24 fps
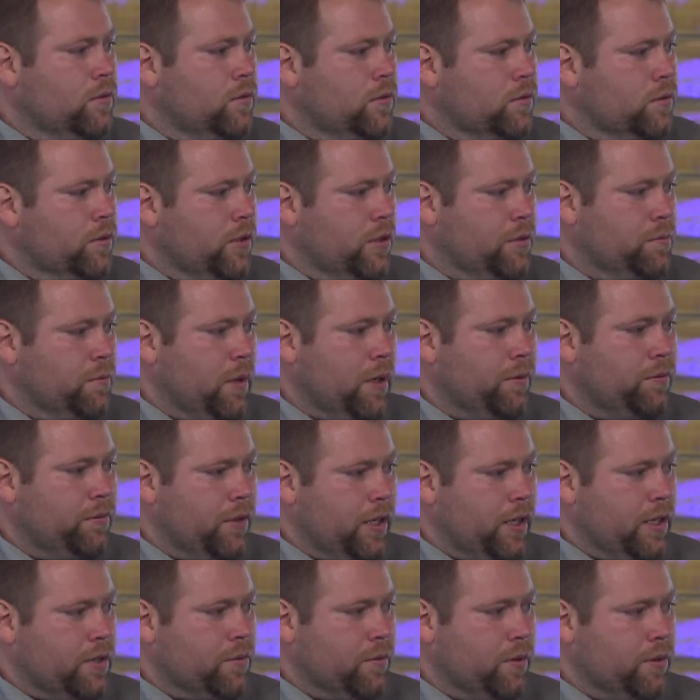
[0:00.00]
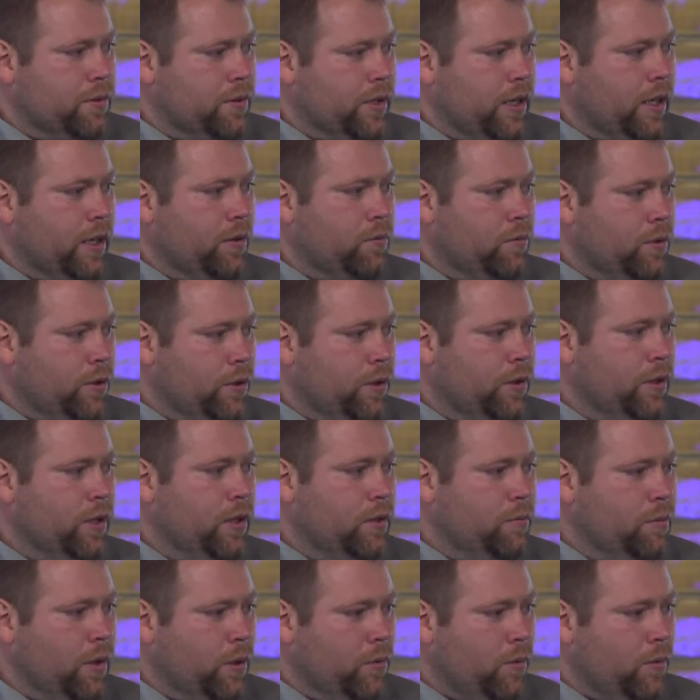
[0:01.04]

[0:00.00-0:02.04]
Because my flesh was saying, well, you need to be